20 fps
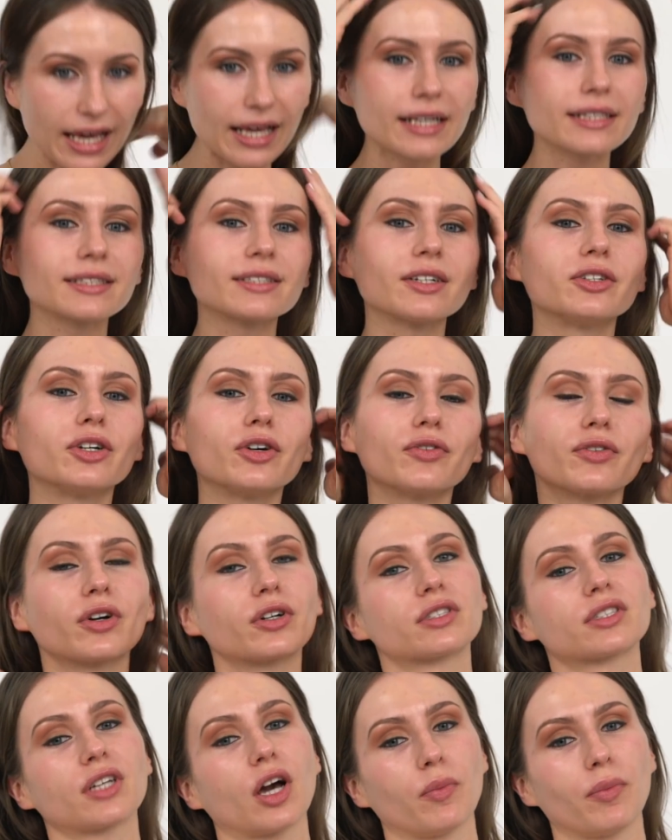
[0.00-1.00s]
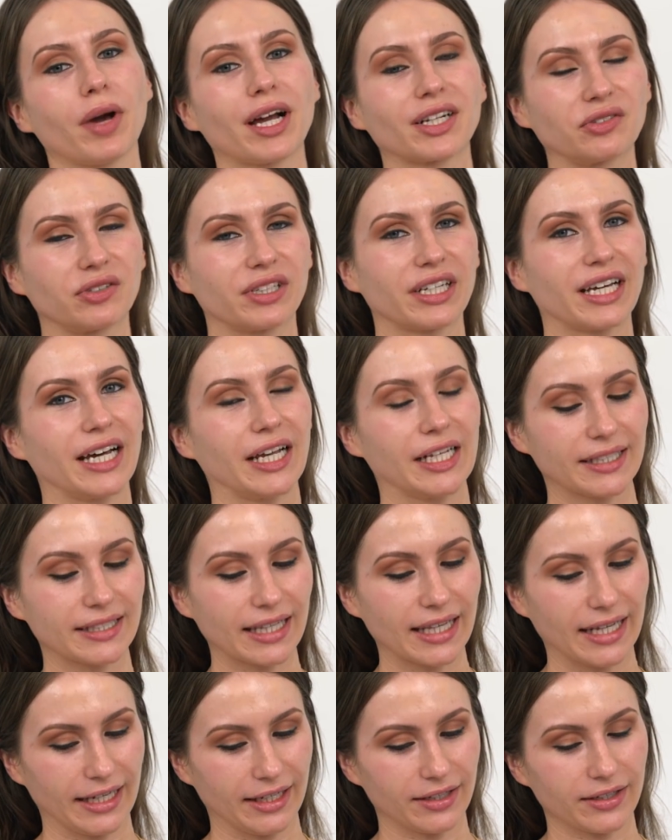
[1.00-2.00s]
He's gonna of course come back to the eyes
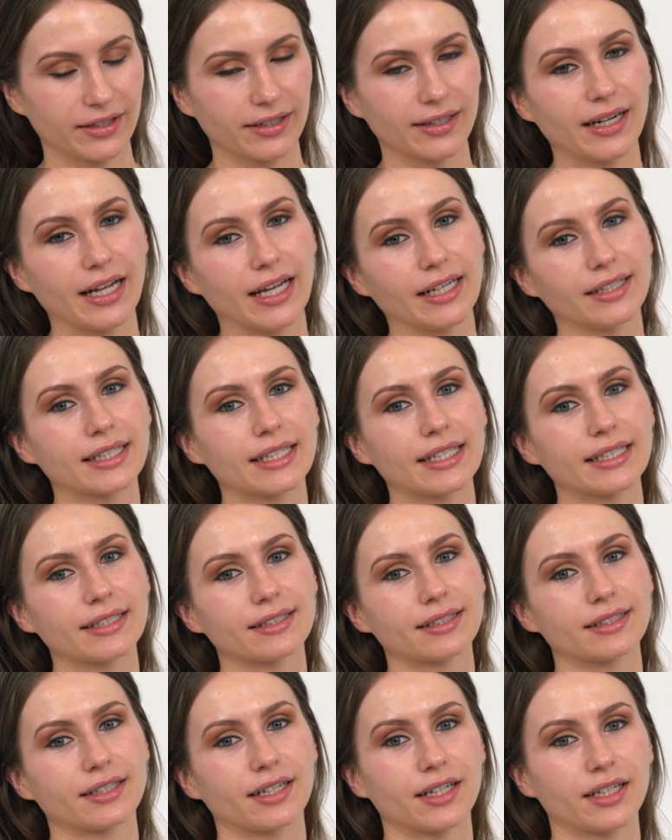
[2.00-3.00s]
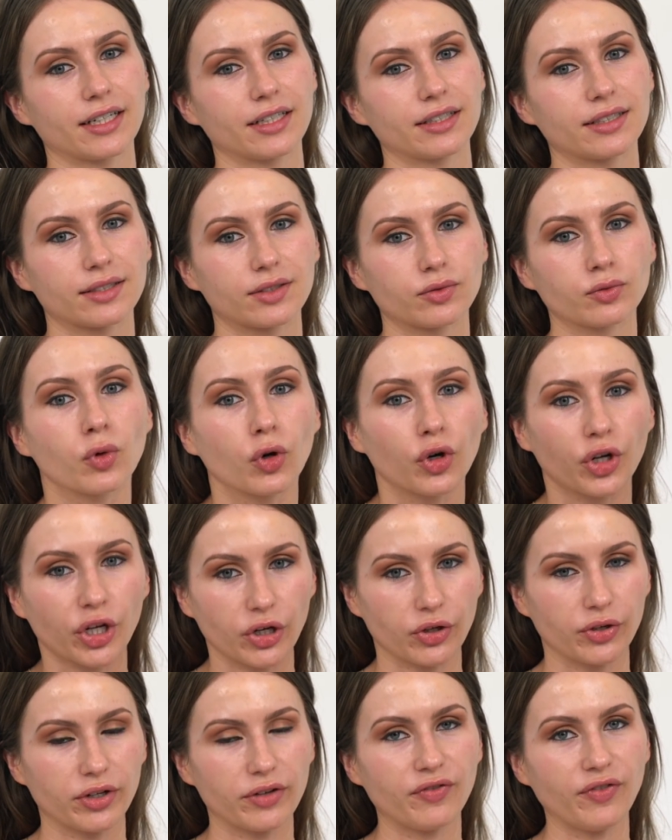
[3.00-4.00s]
later, and he starts working
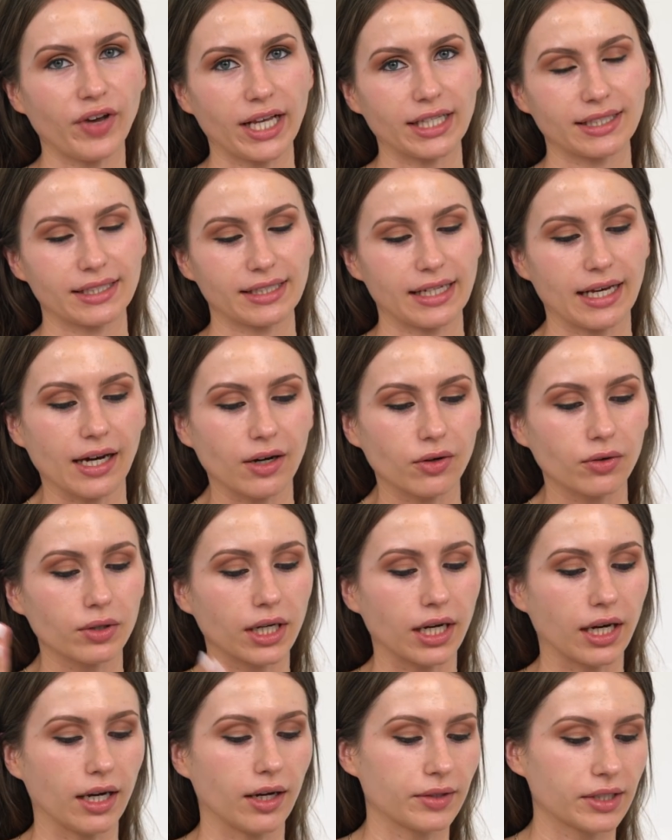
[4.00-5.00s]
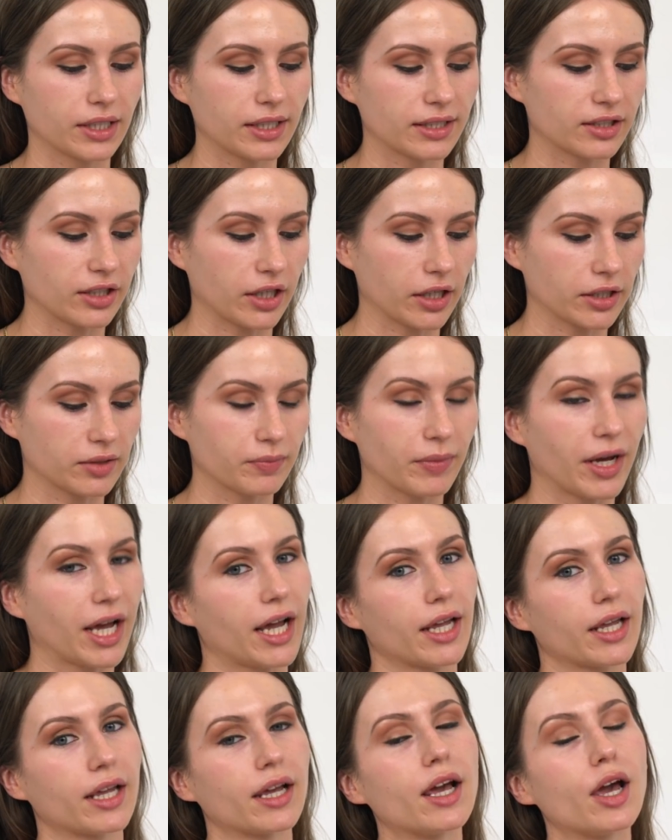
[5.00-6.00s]
on the face now. He starts
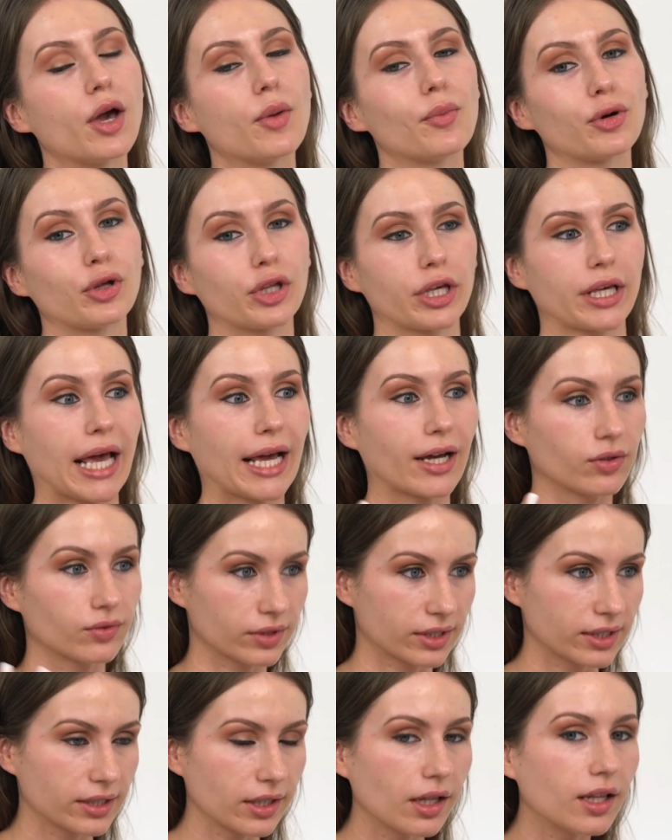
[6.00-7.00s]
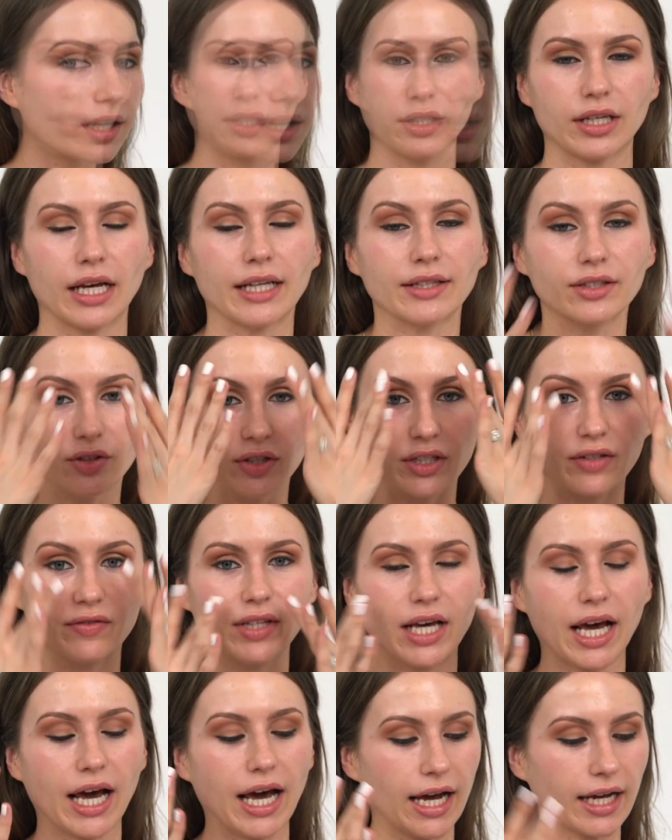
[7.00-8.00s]
by putting a concealer underneath
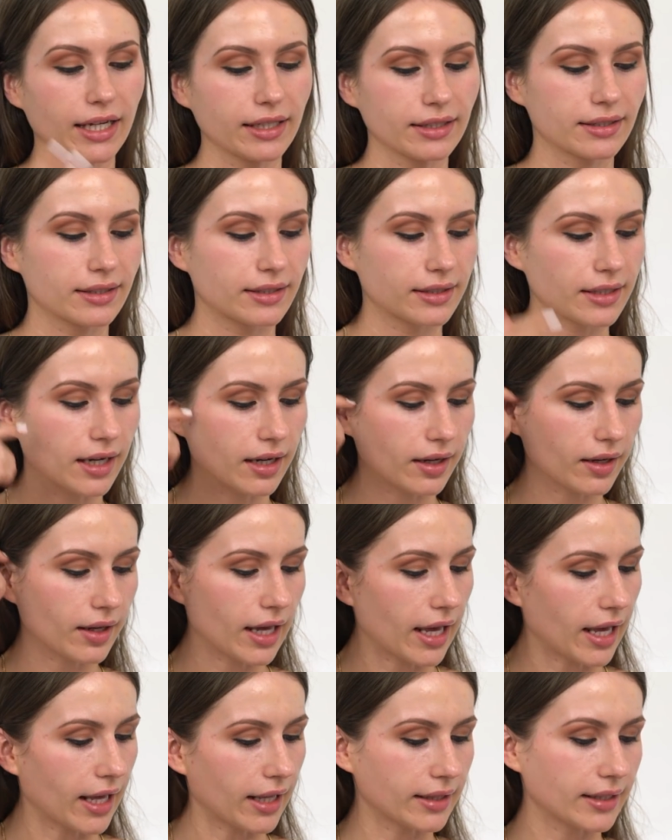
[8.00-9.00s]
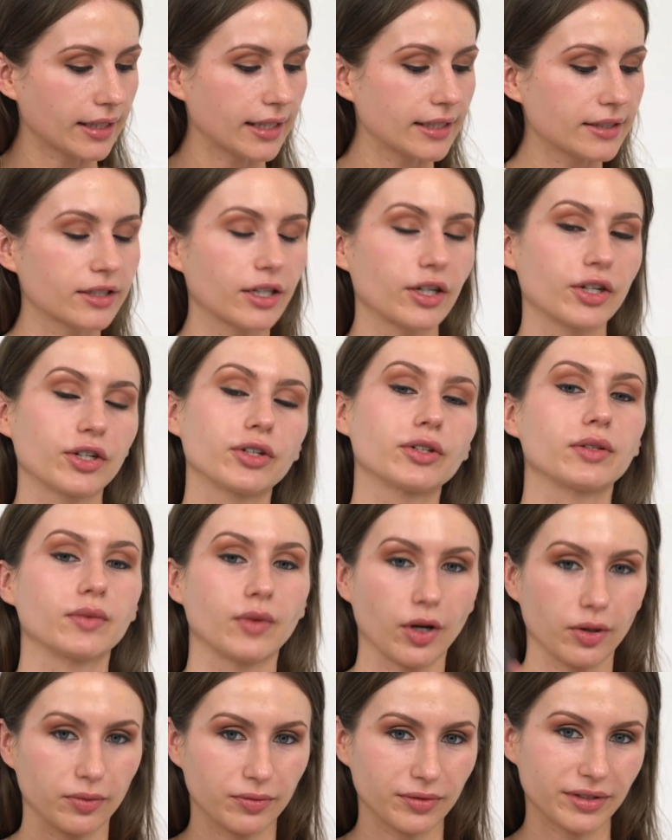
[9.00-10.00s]
the eyes, and he started
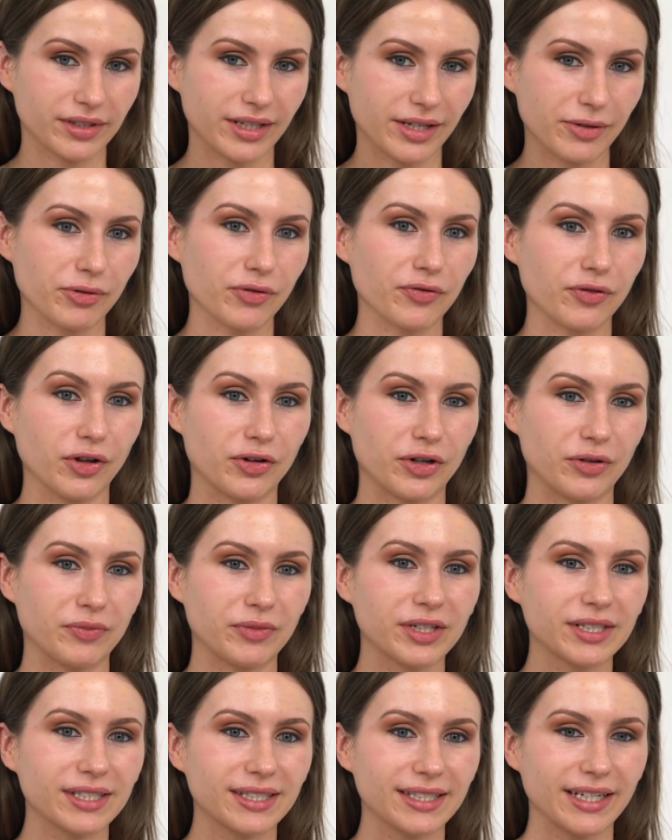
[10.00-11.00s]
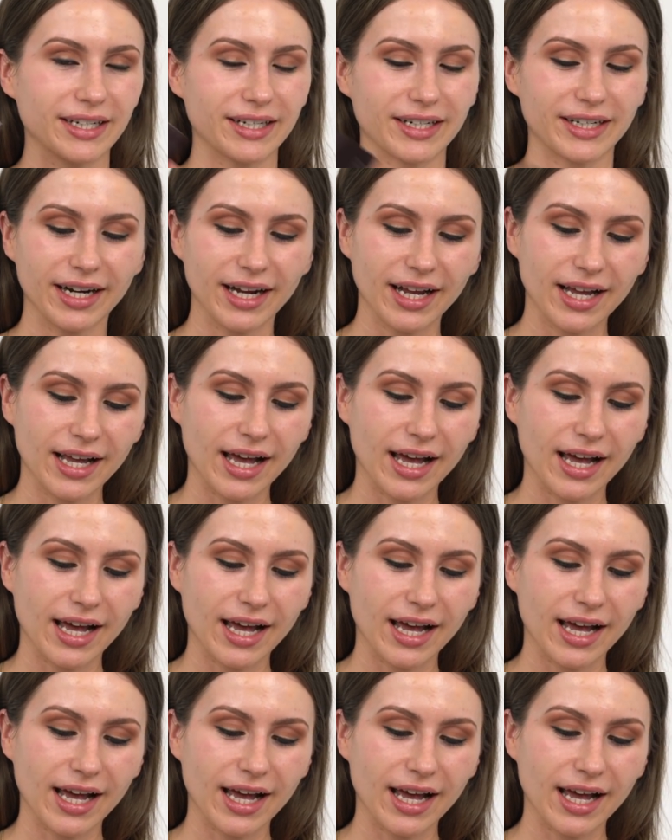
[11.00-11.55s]
obviously with Laura Mercier.